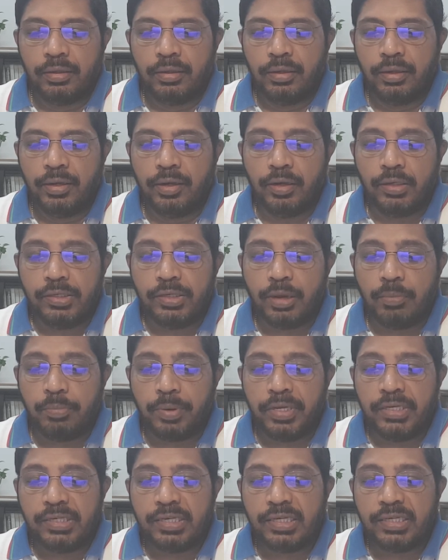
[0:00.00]
He also
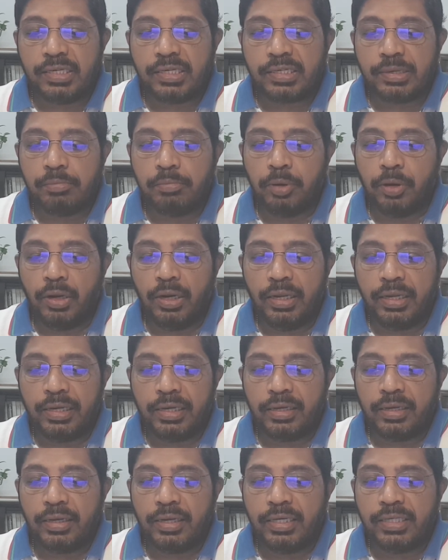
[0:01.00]
appraises the symbolic
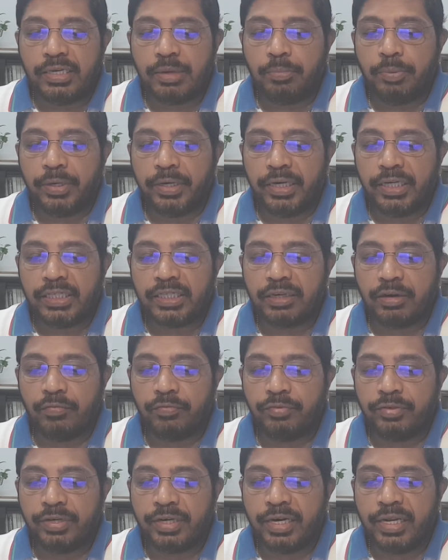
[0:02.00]
interpretation
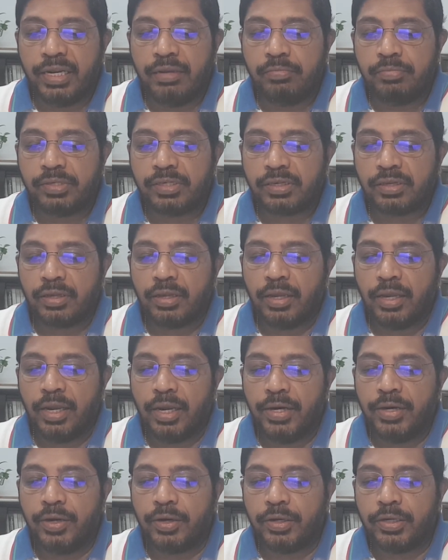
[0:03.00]
of dreams
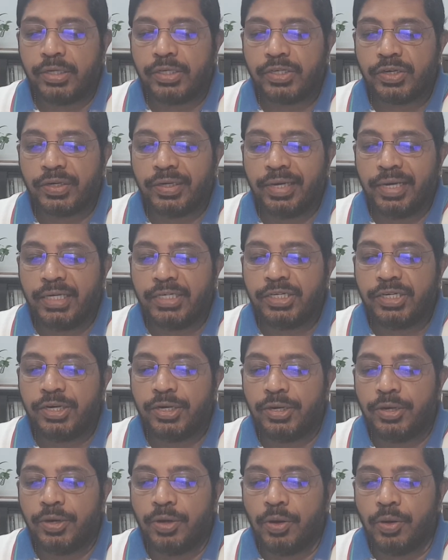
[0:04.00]
in order to get to
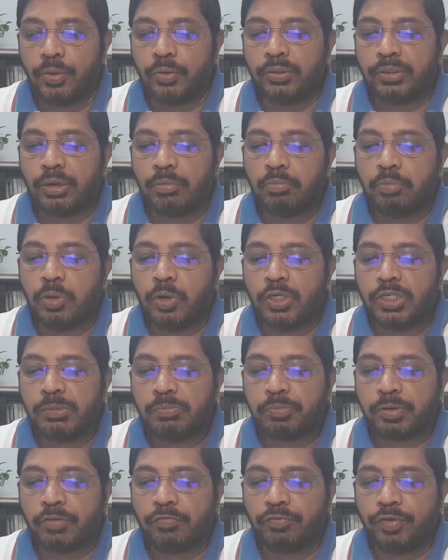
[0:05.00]
know the
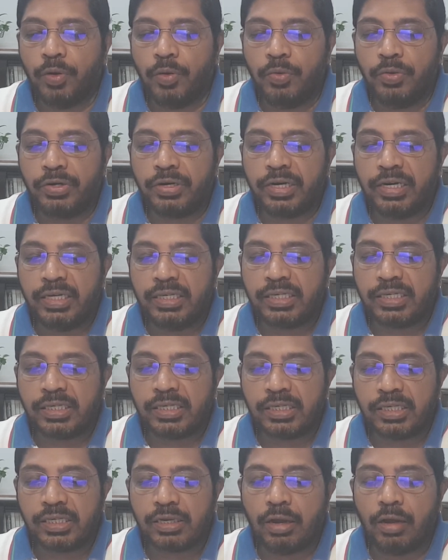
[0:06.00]
most profound
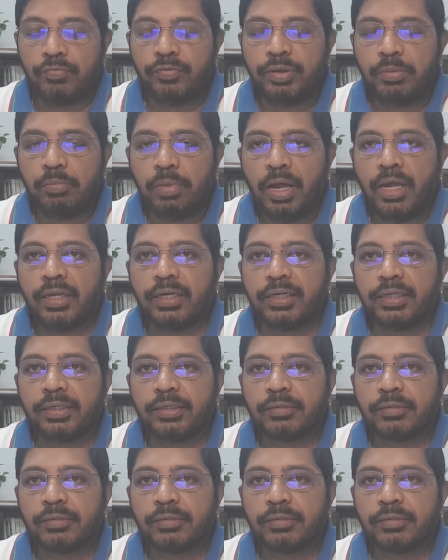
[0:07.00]
regions of the mind.